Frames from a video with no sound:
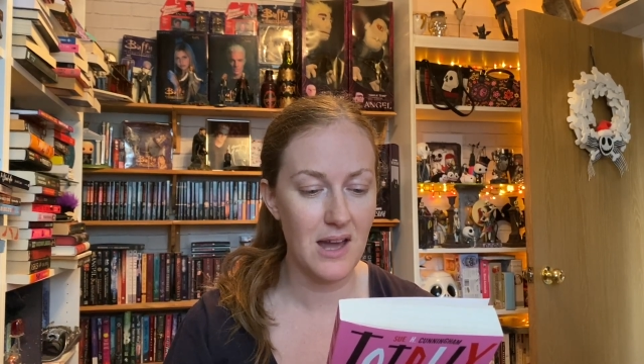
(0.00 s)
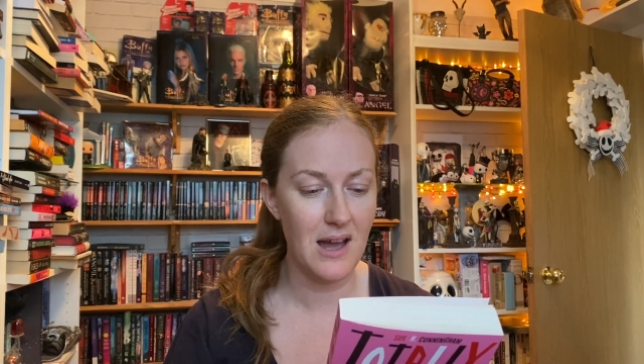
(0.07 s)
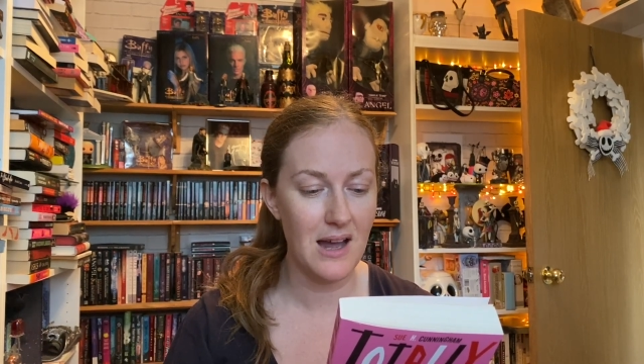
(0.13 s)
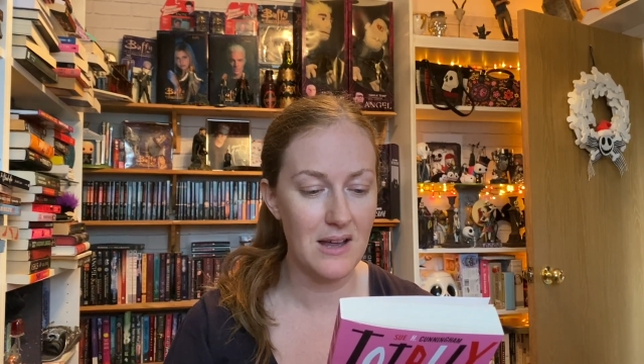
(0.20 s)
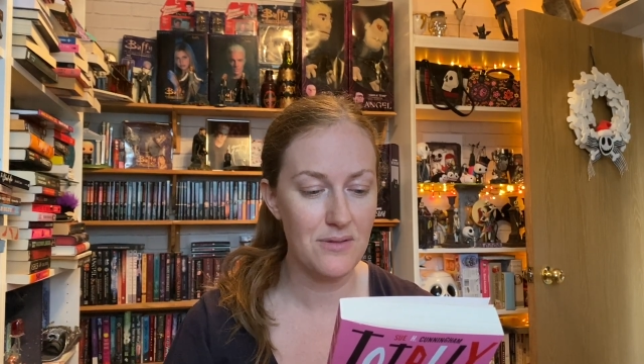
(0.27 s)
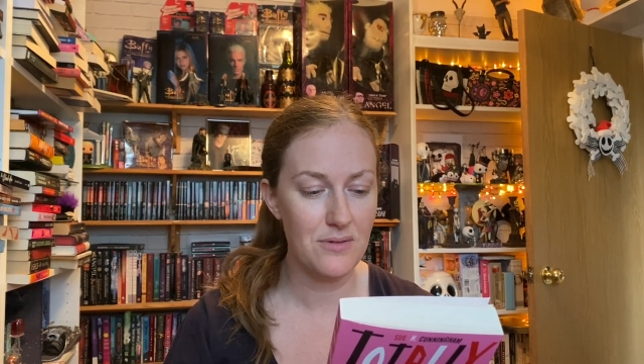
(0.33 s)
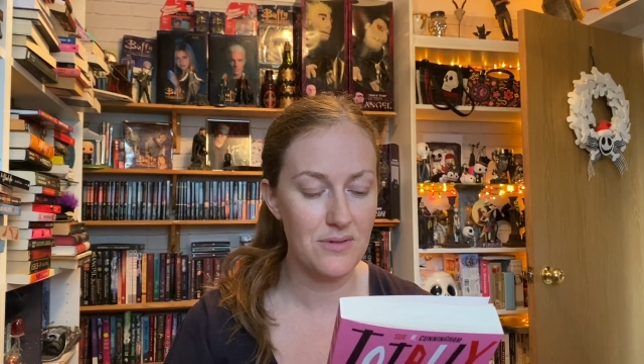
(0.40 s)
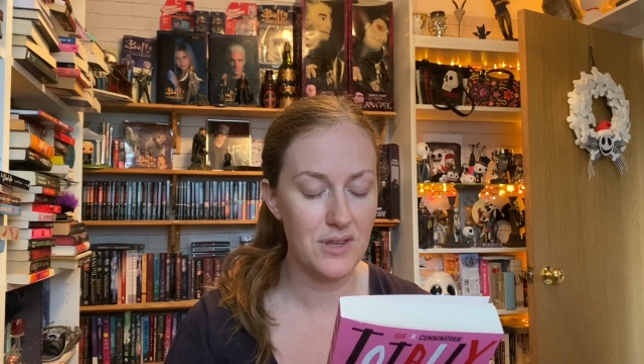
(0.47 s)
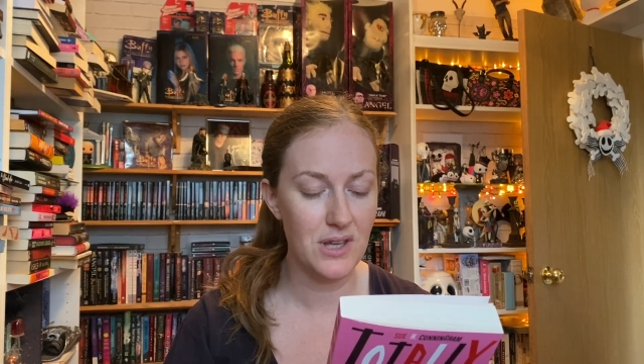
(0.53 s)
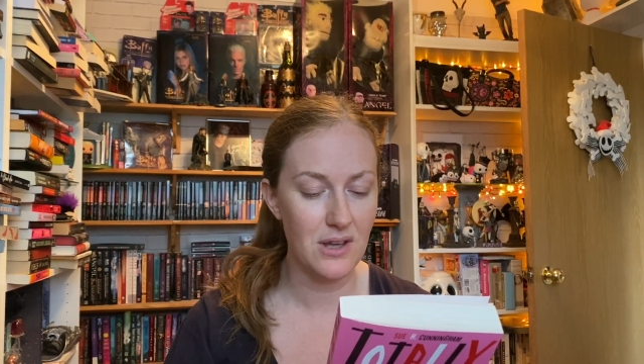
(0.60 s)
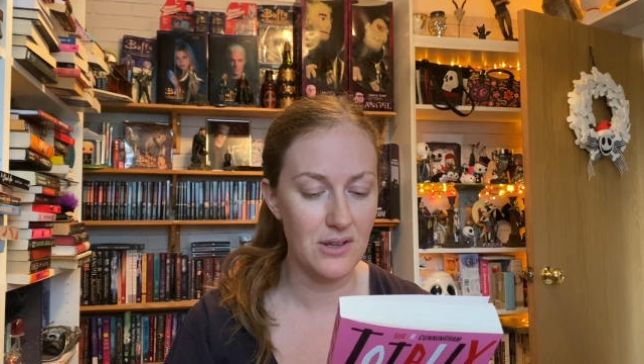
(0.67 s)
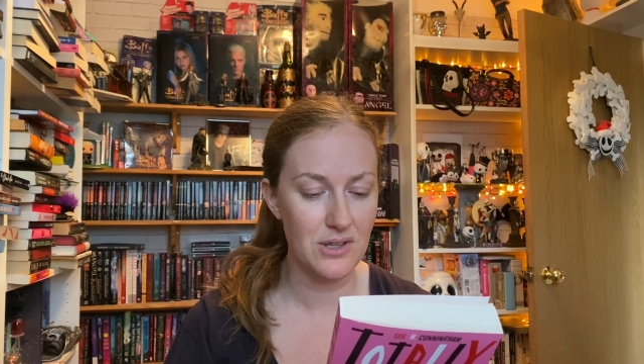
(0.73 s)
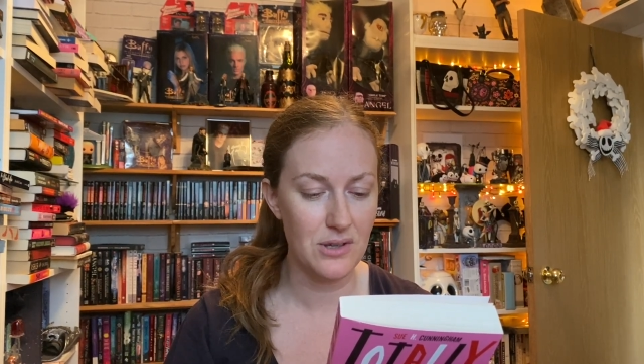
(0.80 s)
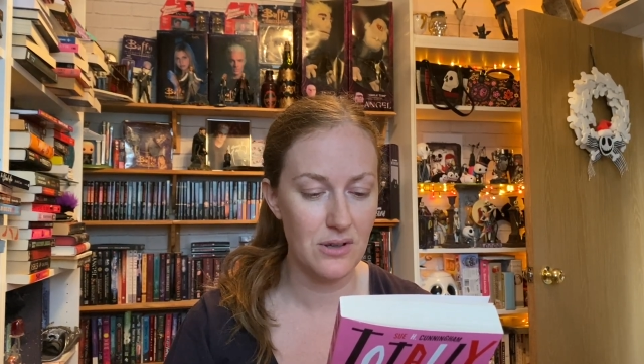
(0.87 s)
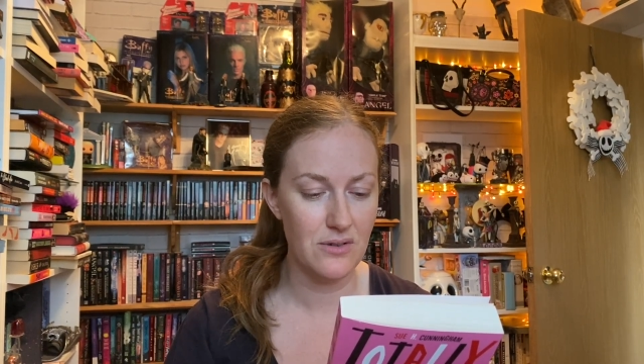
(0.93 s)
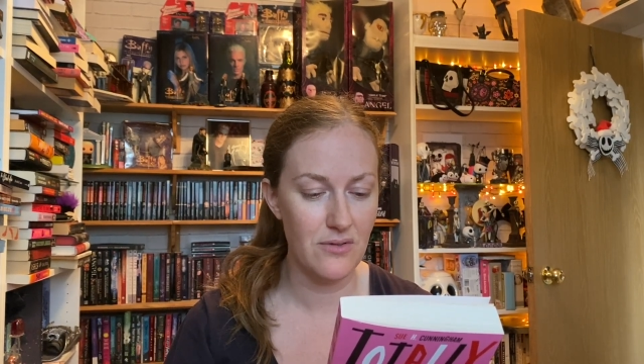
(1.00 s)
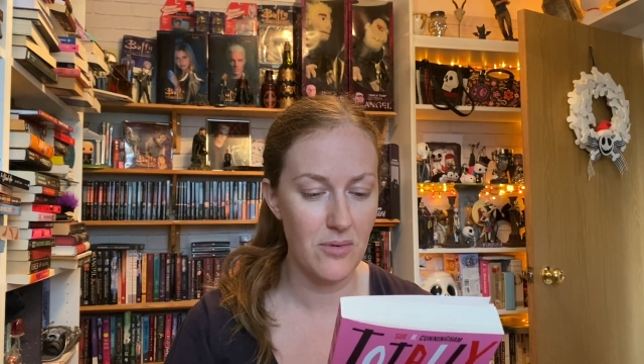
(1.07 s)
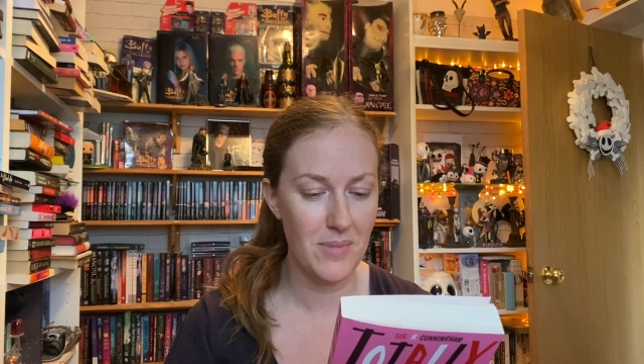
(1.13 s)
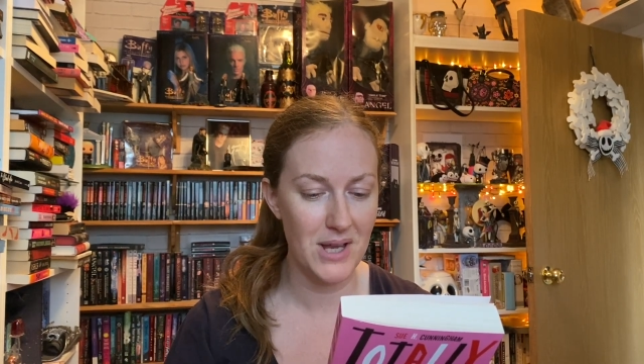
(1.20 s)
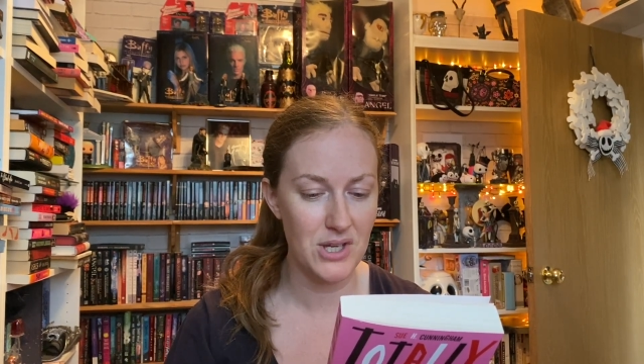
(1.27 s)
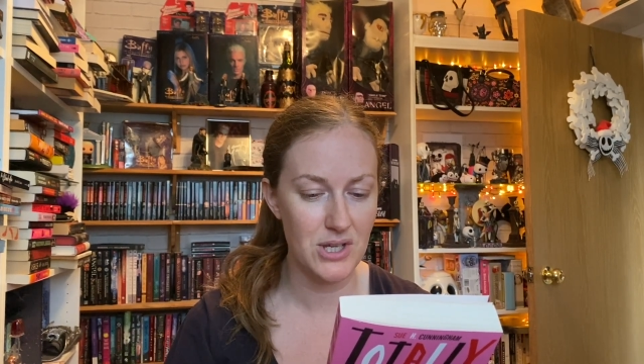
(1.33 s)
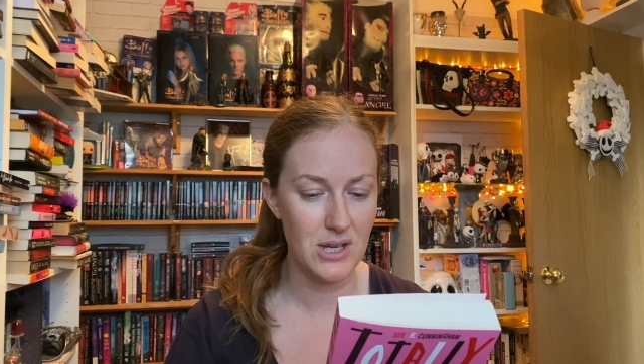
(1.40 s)
either of the girls could have
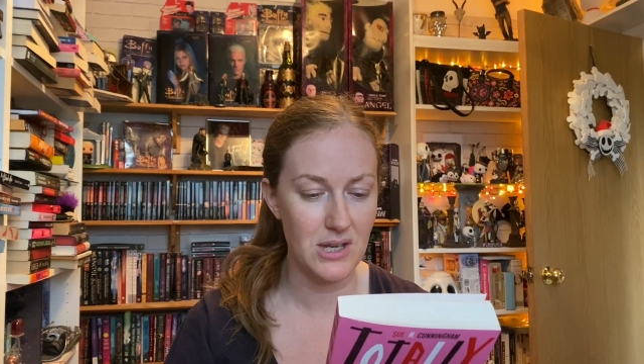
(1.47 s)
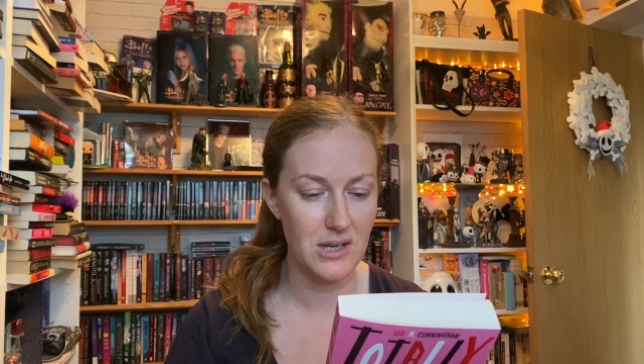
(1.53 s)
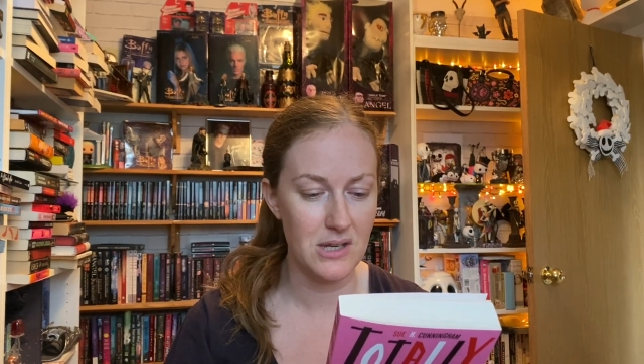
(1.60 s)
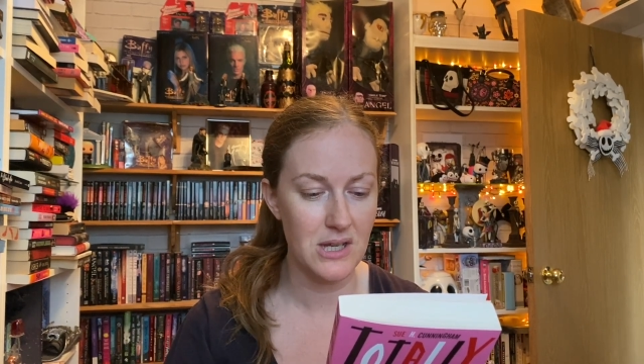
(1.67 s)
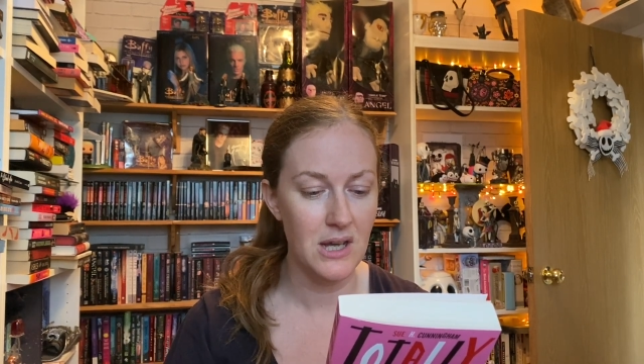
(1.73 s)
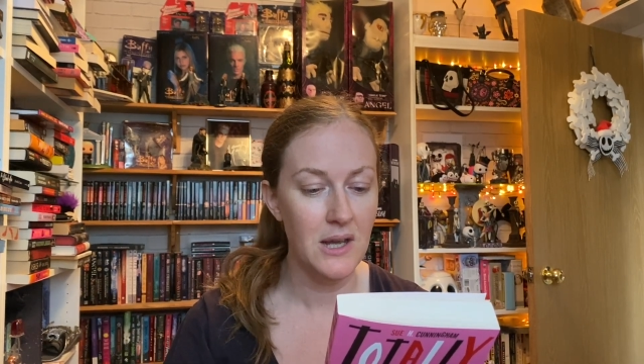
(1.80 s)
imagined.